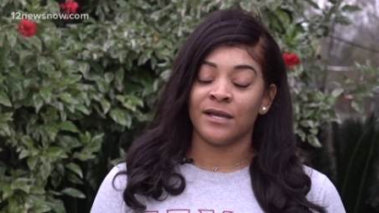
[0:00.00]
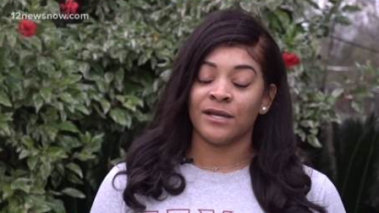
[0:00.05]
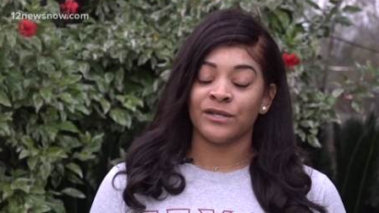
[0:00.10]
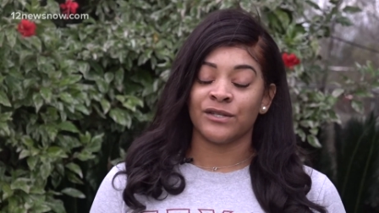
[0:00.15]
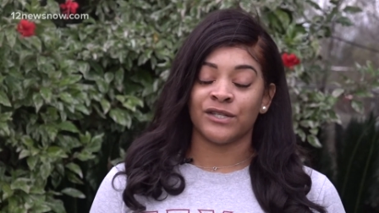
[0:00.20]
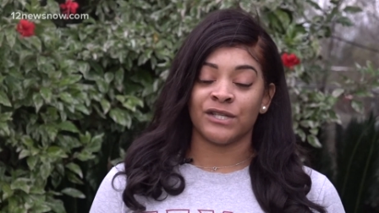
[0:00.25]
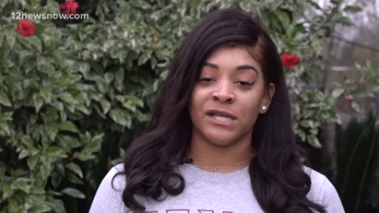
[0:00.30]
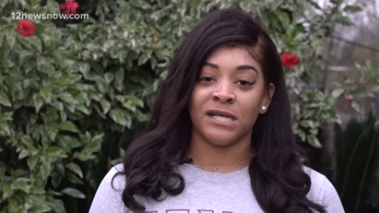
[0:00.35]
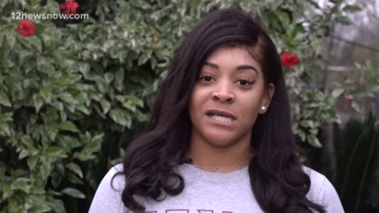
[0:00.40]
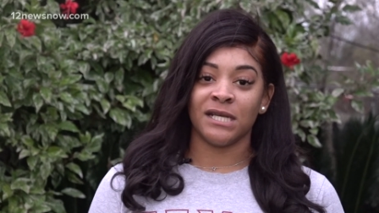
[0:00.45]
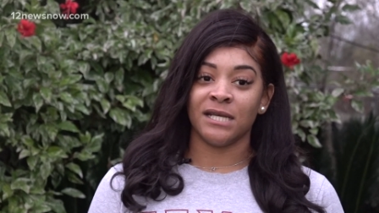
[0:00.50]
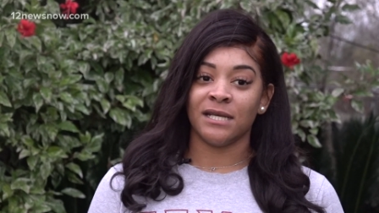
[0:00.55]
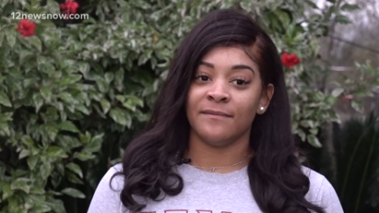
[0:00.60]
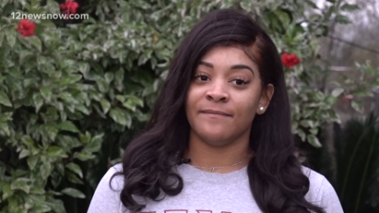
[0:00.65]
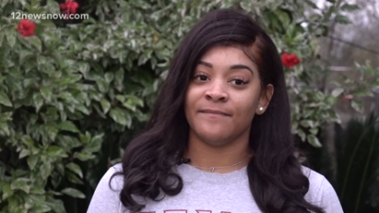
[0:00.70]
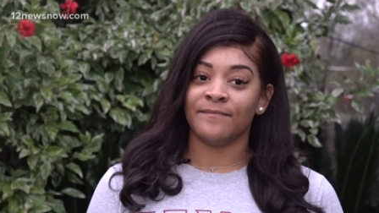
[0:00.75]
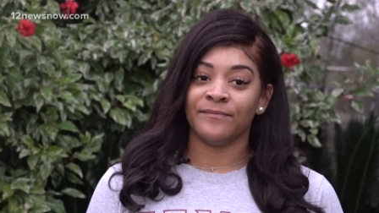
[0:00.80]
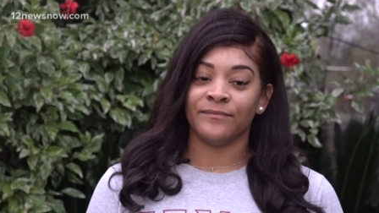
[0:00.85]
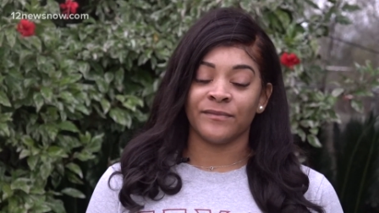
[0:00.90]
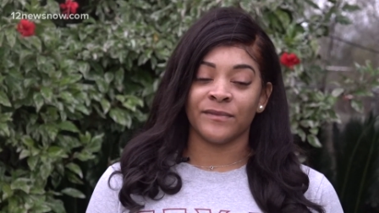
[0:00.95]
she
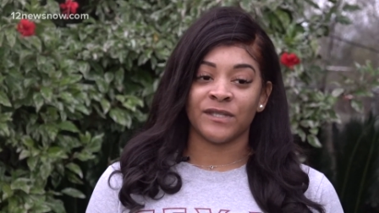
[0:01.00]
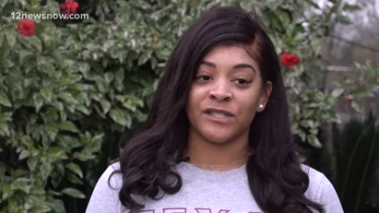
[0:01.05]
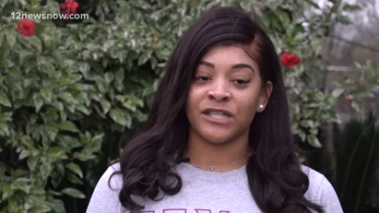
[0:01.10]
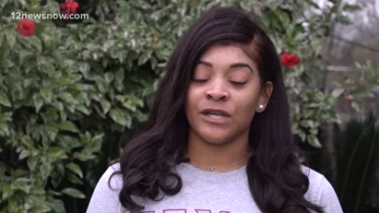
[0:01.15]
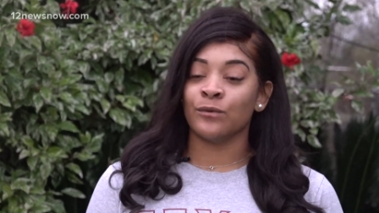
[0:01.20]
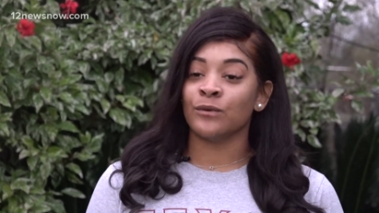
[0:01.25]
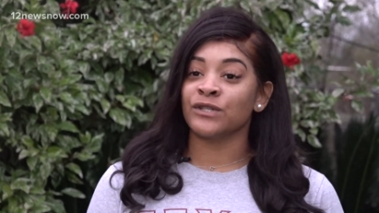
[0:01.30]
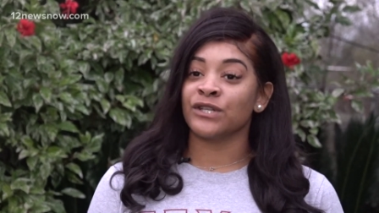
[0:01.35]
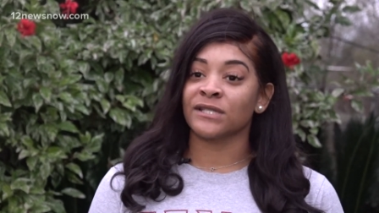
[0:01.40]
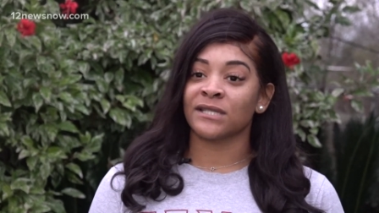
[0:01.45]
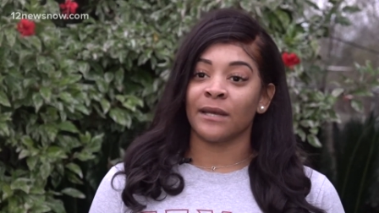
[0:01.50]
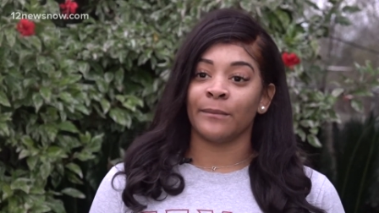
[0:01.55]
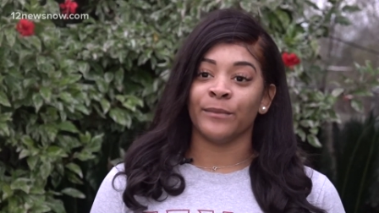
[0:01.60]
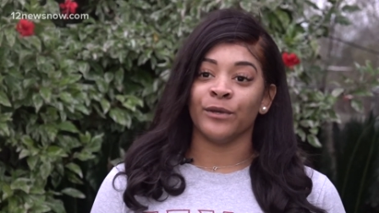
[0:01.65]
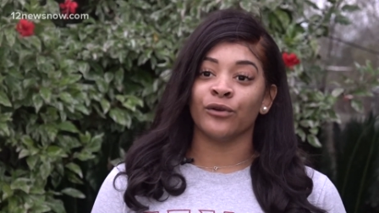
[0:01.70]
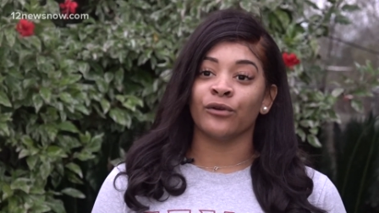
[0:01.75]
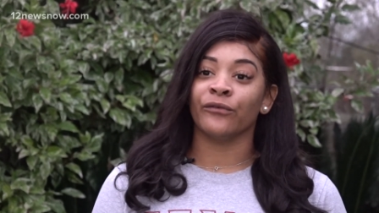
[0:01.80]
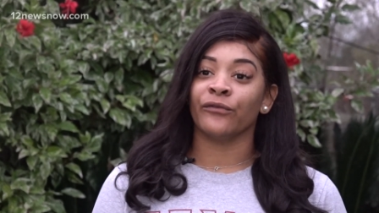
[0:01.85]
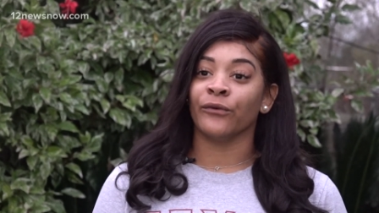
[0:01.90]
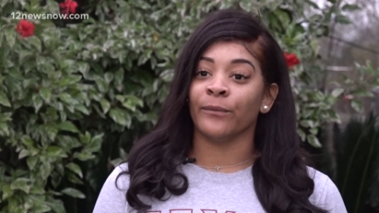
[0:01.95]
she was just a
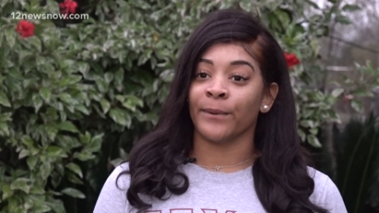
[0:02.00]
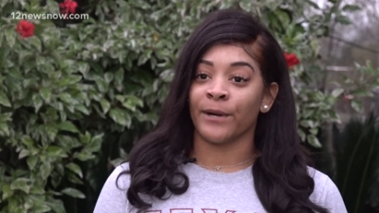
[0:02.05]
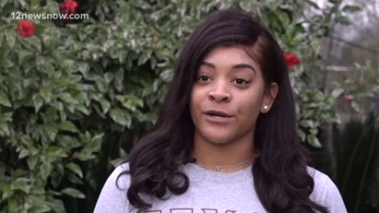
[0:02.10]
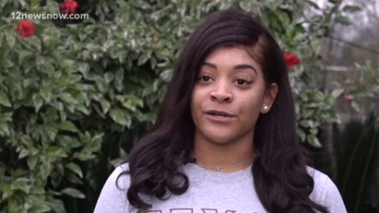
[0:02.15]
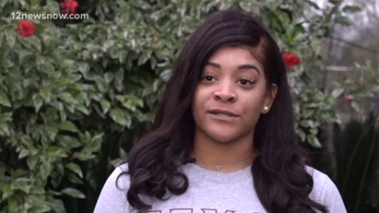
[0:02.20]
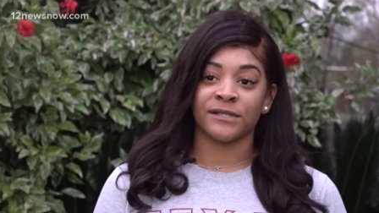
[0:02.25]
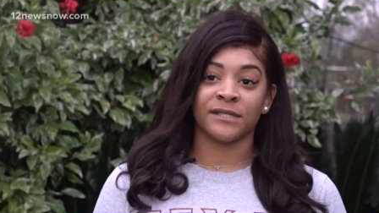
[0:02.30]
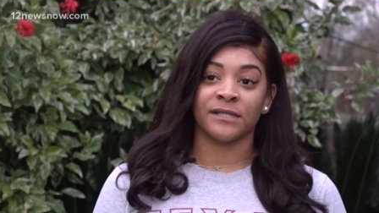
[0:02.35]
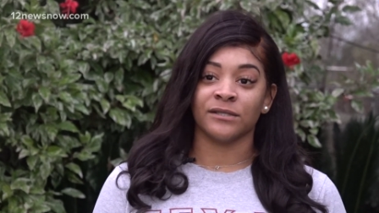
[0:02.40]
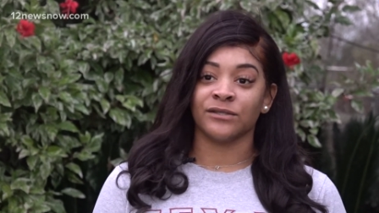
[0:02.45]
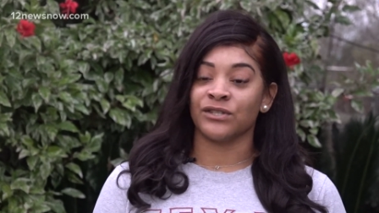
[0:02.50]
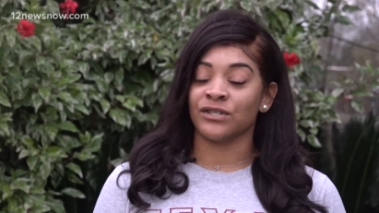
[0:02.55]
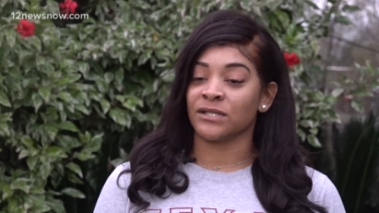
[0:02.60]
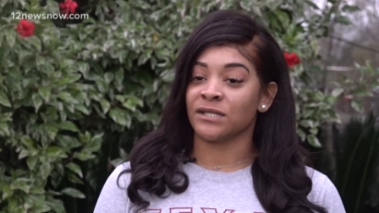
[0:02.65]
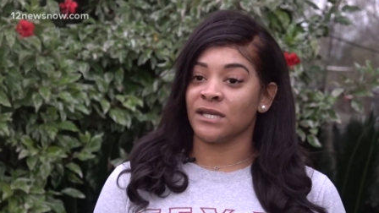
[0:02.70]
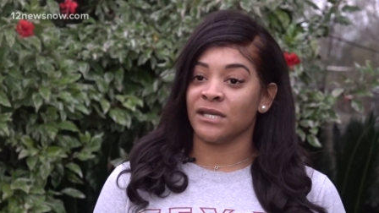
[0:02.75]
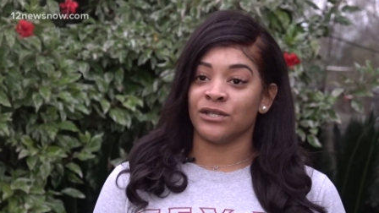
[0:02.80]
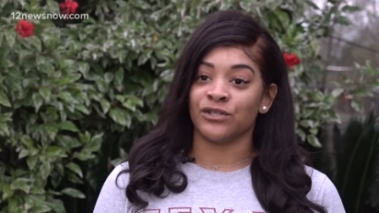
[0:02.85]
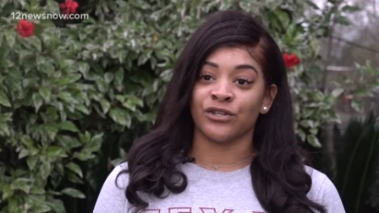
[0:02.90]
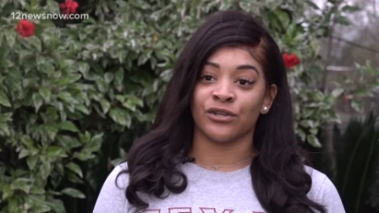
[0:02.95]
beautiful person just
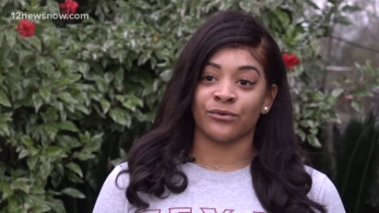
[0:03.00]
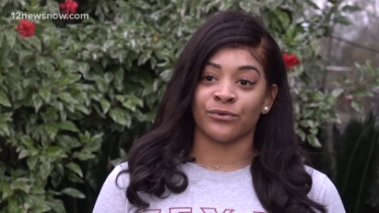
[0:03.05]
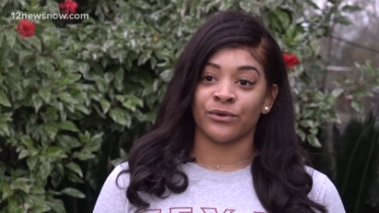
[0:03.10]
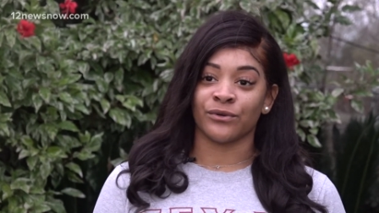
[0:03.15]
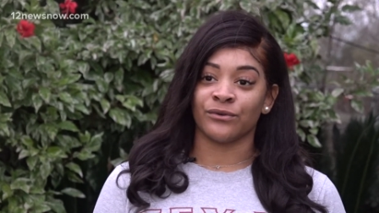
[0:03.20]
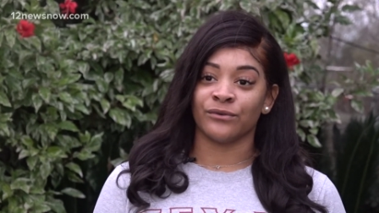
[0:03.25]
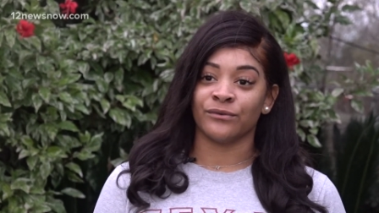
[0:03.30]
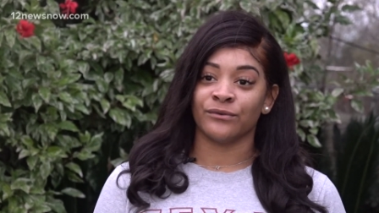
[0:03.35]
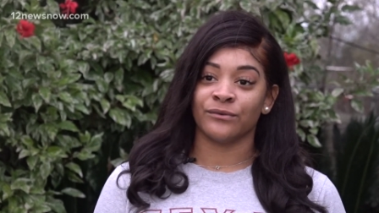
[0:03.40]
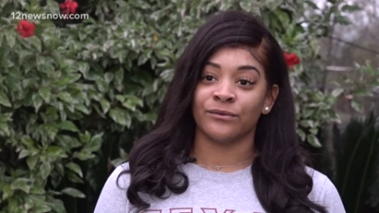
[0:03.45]
in general.